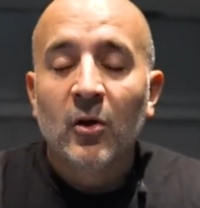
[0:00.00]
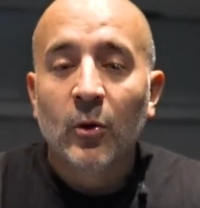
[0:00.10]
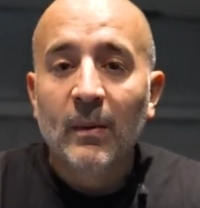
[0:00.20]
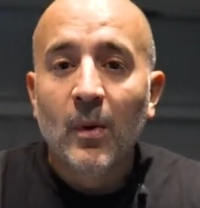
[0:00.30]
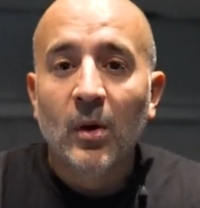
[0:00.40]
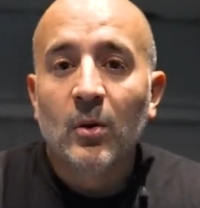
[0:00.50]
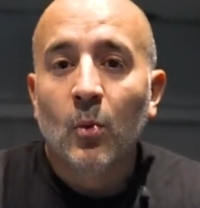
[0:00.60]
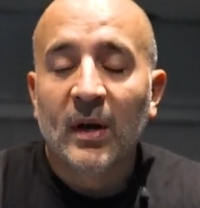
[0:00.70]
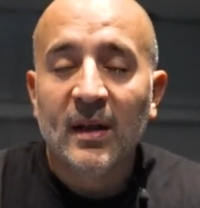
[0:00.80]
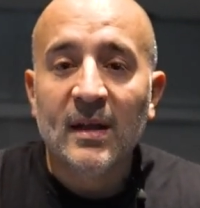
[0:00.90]
Creep mode,
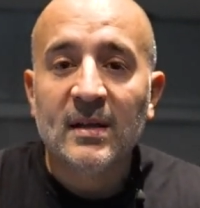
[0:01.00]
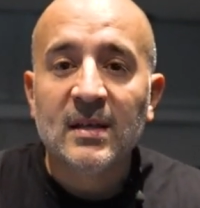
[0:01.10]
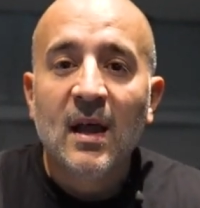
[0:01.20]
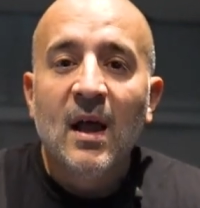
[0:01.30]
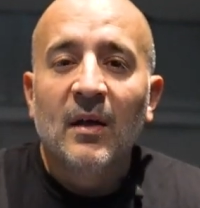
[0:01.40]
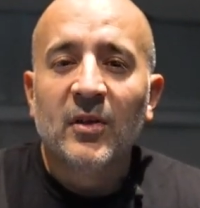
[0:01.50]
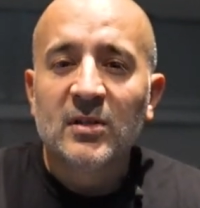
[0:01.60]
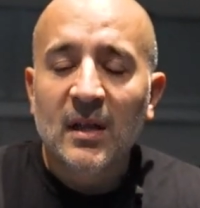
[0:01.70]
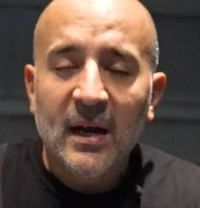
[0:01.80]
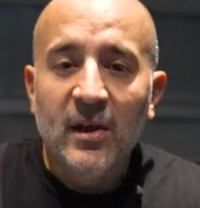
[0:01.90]
what it is, there's
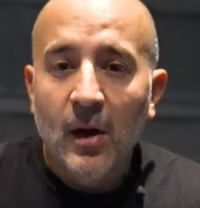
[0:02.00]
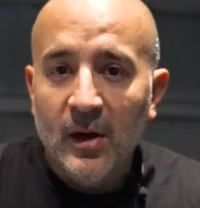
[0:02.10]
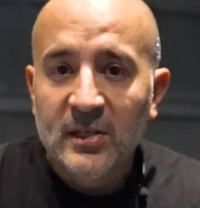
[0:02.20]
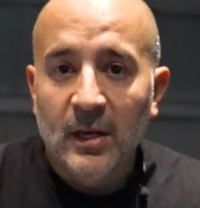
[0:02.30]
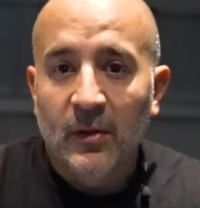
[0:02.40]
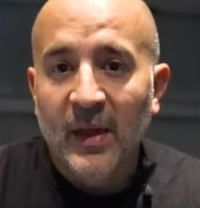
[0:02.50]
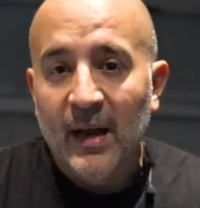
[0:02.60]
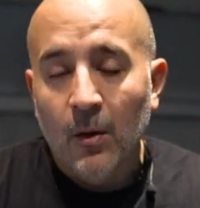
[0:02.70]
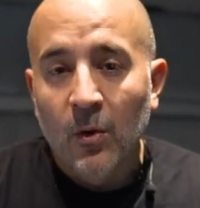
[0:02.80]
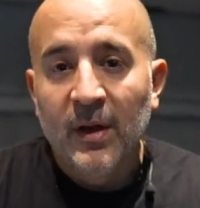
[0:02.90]
a lot of yards here
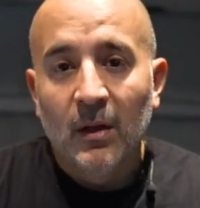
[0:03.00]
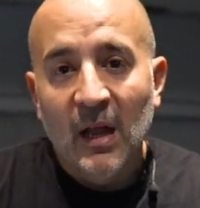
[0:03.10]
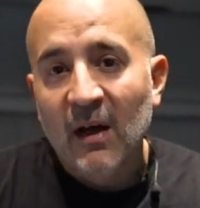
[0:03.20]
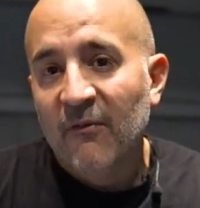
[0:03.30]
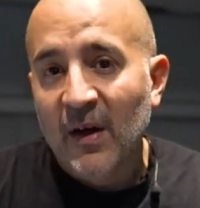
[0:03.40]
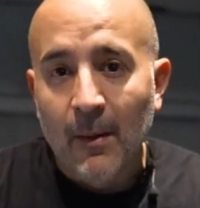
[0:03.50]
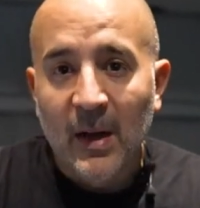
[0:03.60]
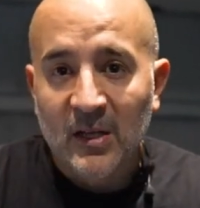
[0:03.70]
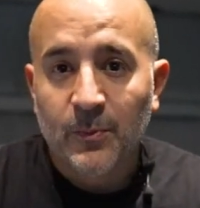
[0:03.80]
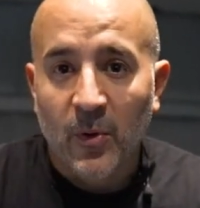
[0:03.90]
that only allow 5
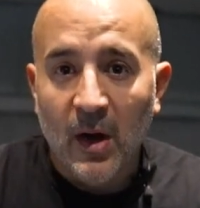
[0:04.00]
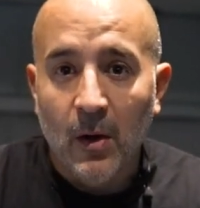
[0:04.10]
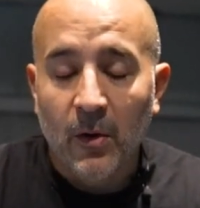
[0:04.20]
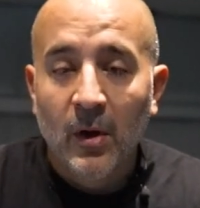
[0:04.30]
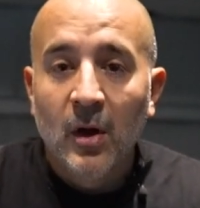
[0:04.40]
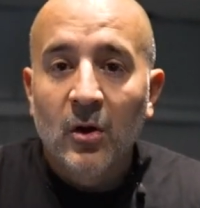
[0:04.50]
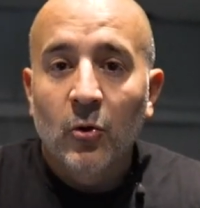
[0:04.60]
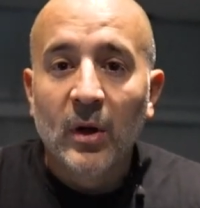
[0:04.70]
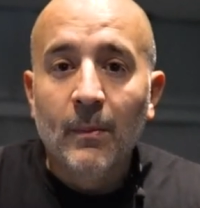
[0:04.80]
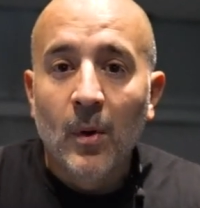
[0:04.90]
miles per hour.
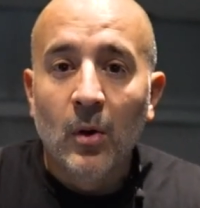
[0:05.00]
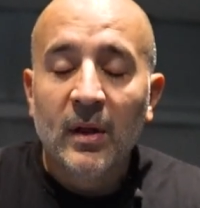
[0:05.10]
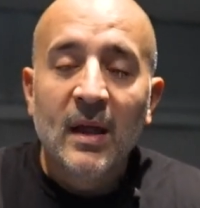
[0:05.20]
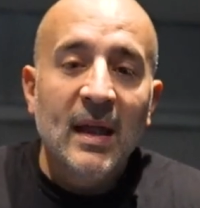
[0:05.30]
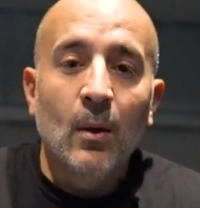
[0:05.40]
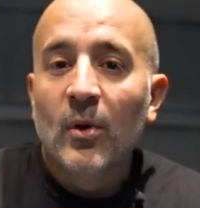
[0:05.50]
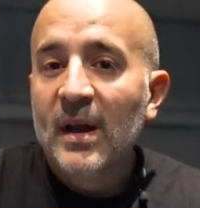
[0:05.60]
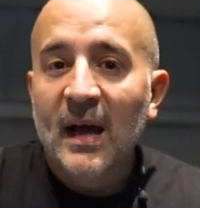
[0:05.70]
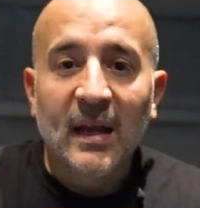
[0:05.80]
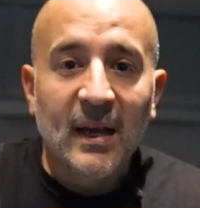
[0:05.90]
Creep mode, it will
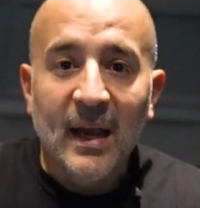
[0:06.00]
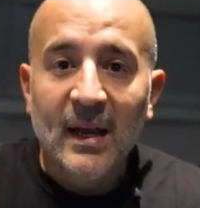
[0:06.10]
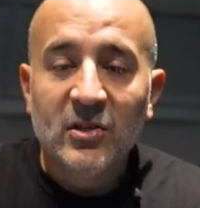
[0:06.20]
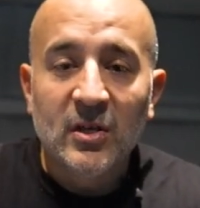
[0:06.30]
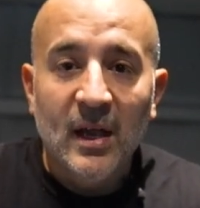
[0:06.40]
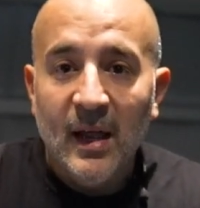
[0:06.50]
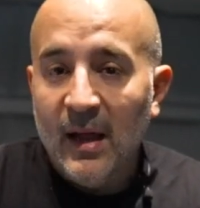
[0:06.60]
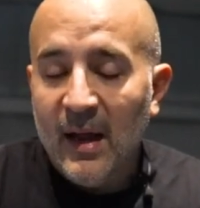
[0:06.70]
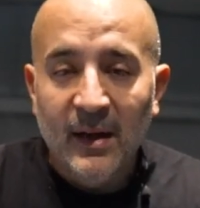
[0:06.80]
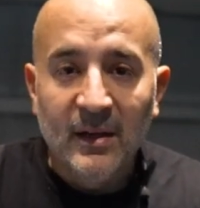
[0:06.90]
not engage
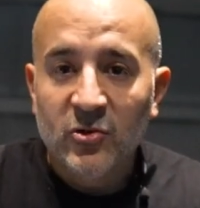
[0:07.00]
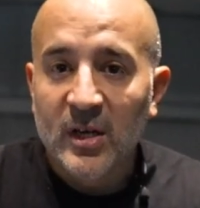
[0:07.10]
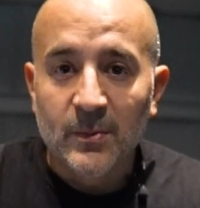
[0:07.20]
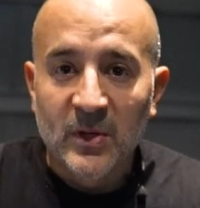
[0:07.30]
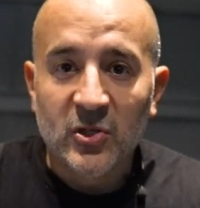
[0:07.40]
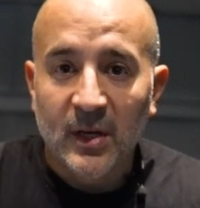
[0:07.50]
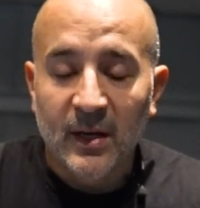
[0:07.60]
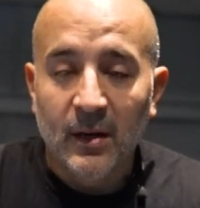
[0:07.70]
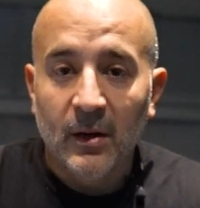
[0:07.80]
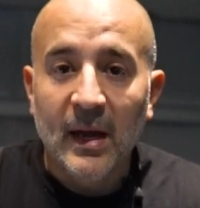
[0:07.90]
any transmission
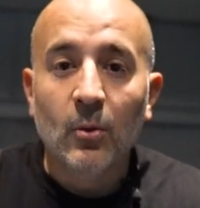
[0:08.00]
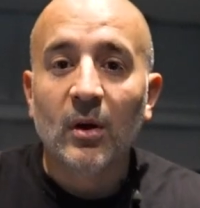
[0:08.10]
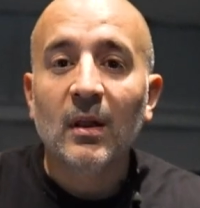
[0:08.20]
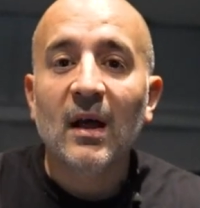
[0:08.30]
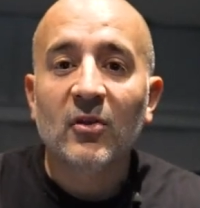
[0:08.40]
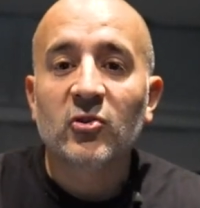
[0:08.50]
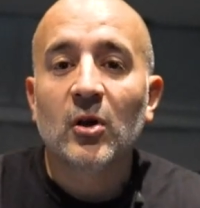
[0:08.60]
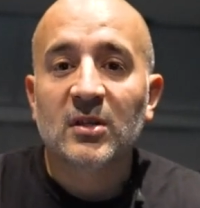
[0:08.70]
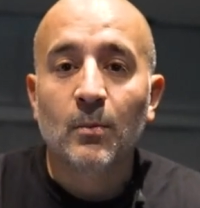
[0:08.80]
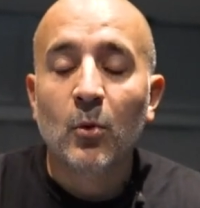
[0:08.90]
gear. It would allow the
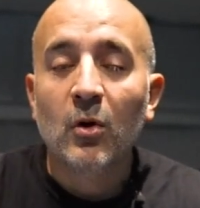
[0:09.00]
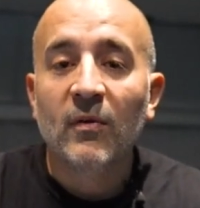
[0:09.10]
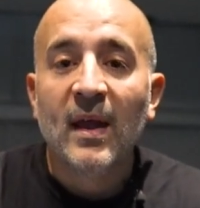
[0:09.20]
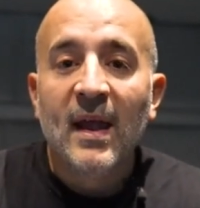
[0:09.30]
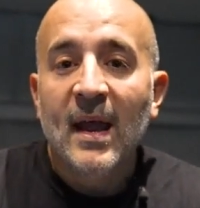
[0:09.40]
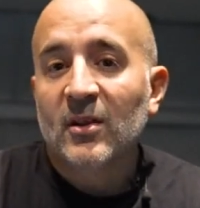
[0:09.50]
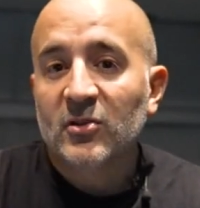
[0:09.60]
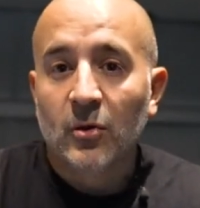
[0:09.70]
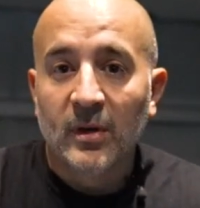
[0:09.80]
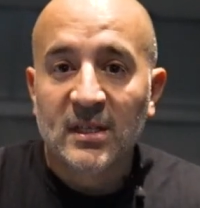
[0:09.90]
truck to move at a
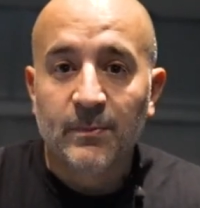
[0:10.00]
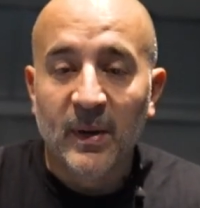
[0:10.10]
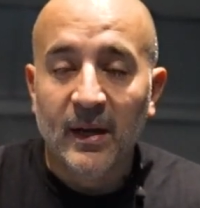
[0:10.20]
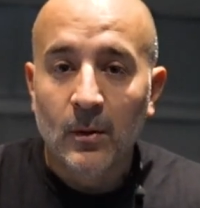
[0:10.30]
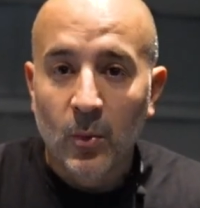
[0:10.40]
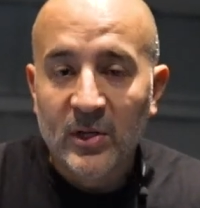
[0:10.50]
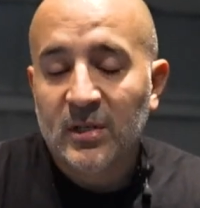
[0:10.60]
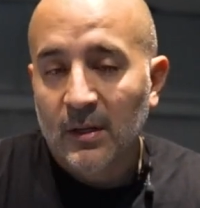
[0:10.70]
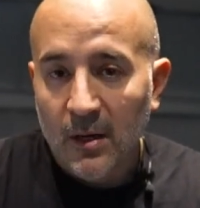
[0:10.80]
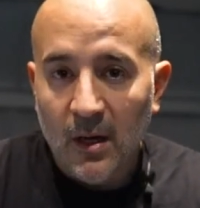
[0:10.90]
certain speed,
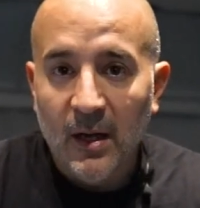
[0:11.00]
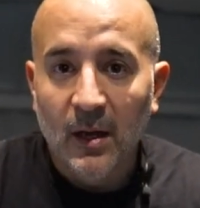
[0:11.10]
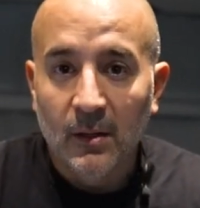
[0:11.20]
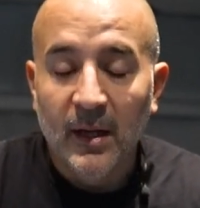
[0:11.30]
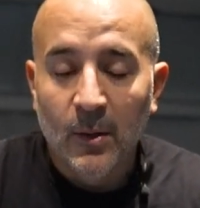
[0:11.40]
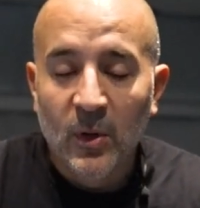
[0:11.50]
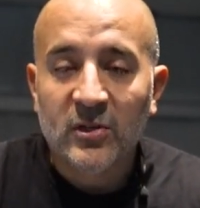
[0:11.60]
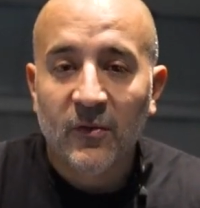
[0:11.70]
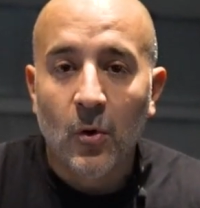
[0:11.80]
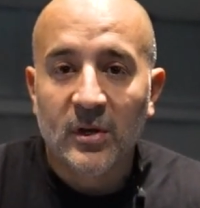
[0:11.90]
which
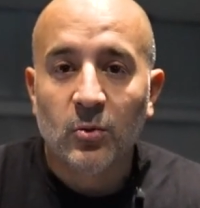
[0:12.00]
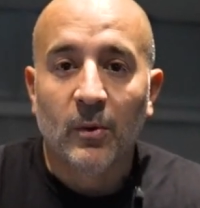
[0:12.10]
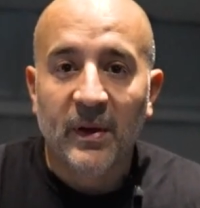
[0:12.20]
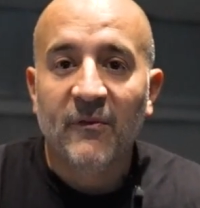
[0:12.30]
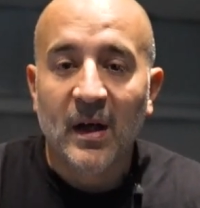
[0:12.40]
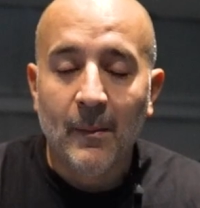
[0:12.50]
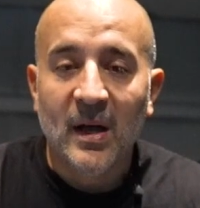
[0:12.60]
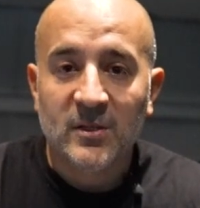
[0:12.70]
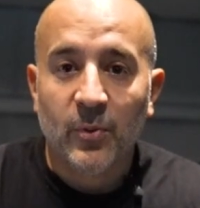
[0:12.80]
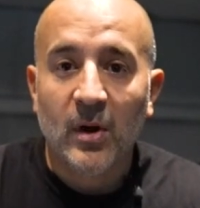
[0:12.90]
of course would be 5
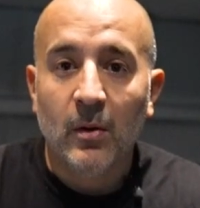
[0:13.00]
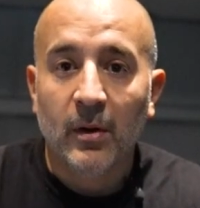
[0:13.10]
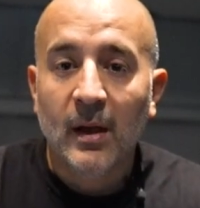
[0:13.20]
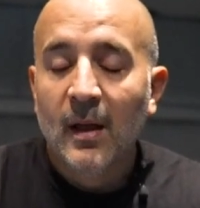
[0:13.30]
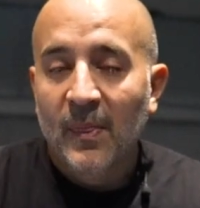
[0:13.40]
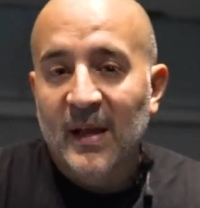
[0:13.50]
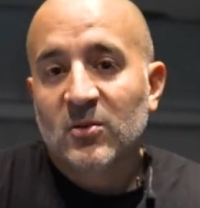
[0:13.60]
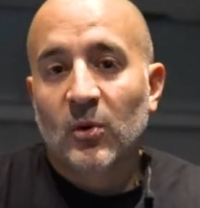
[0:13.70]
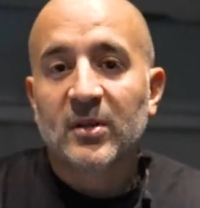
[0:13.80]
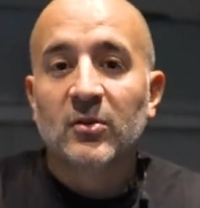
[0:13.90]
miles per hour.
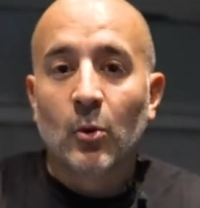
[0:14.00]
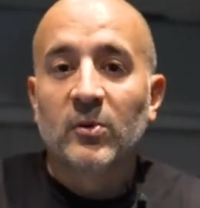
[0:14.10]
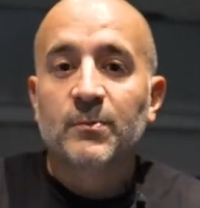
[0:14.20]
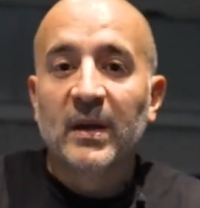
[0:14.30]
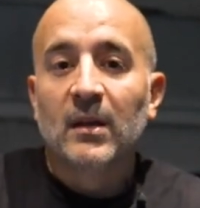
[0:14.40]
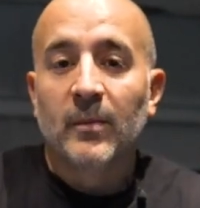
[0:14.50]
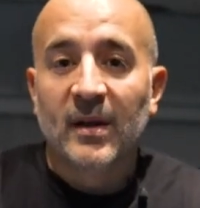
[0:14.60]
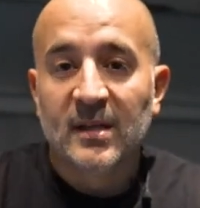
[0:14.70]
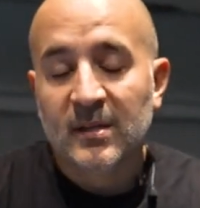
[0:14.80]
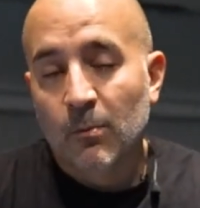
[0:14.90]
That's what the normal speed limit
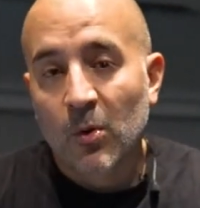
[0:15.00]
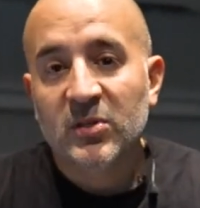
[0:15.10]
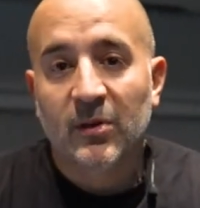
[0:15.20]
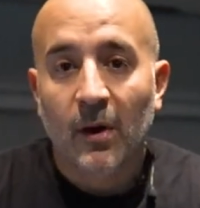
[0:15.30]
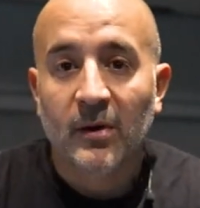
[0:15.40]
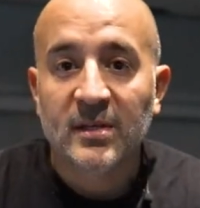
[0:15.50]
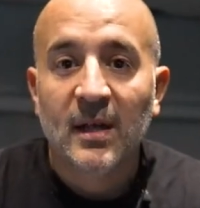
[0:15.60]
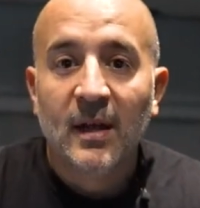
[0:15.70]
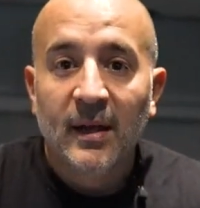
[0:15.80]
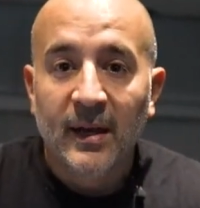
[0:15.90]
is in most yards
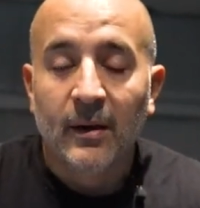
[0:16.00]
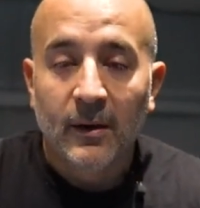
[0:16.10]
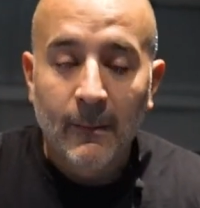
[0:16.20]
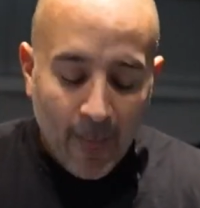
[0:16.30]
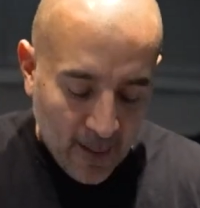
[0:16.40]
here.